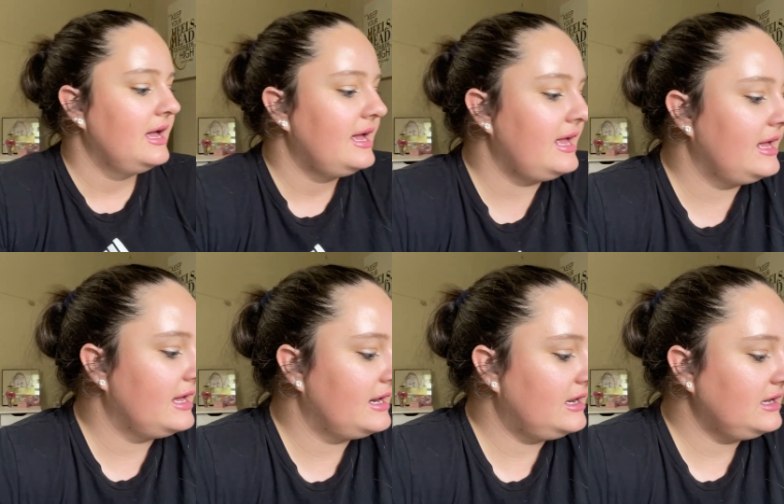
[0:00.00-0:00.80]

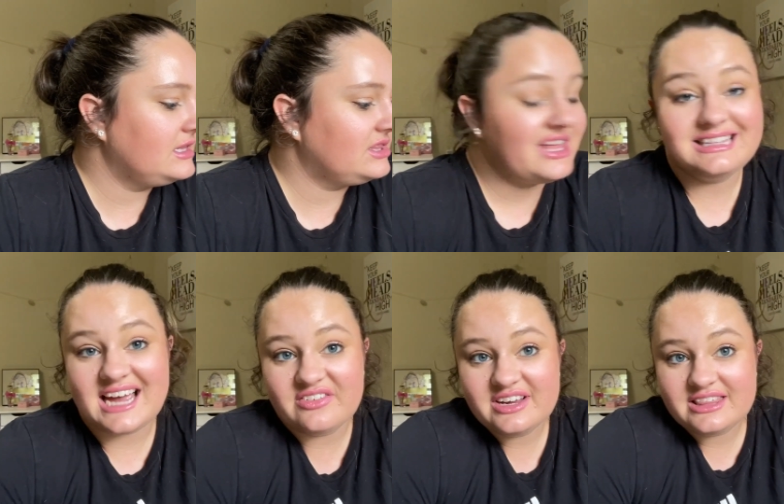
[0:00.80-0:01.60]
And that's
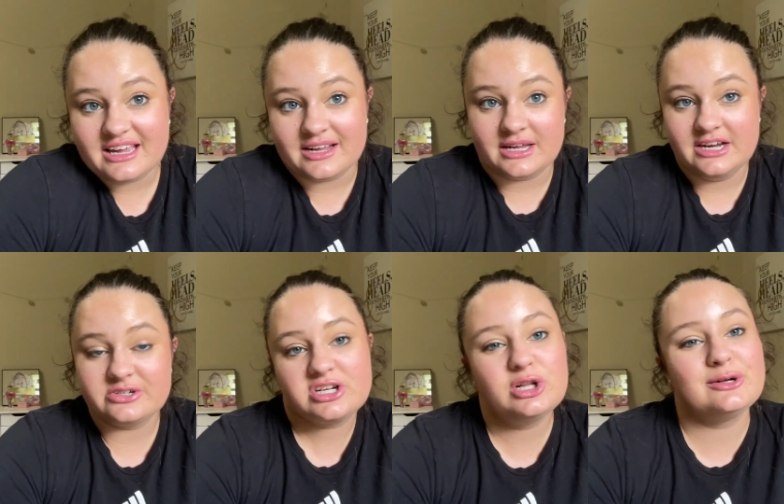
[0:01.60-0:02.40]
everything.
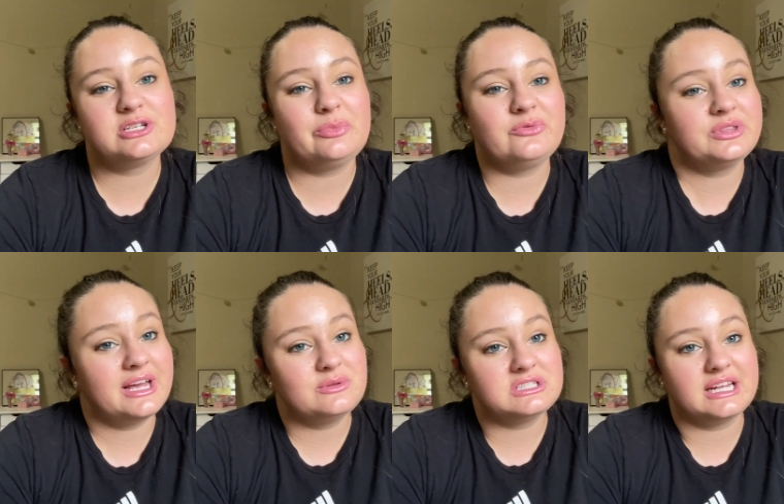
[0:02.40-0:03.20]
Here's a close-up of what
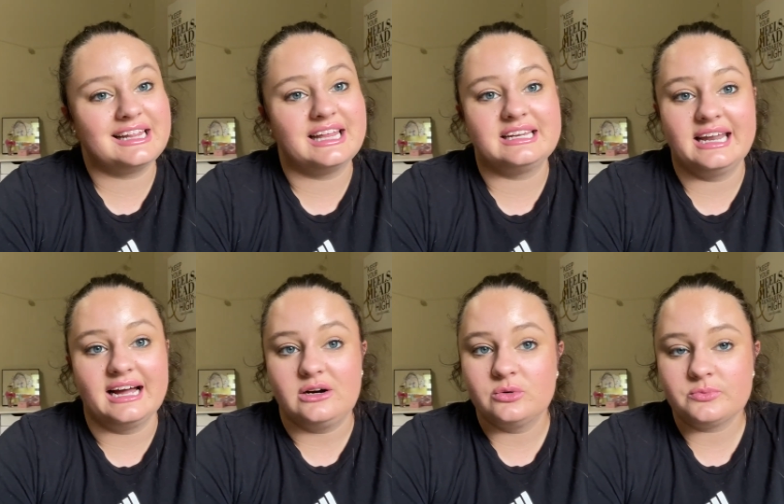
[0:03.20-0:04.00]
that one's looking like
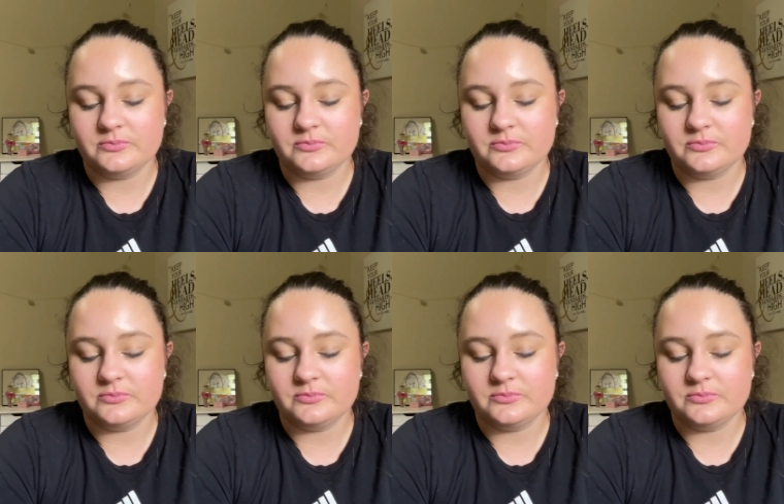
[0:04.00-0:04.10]
now.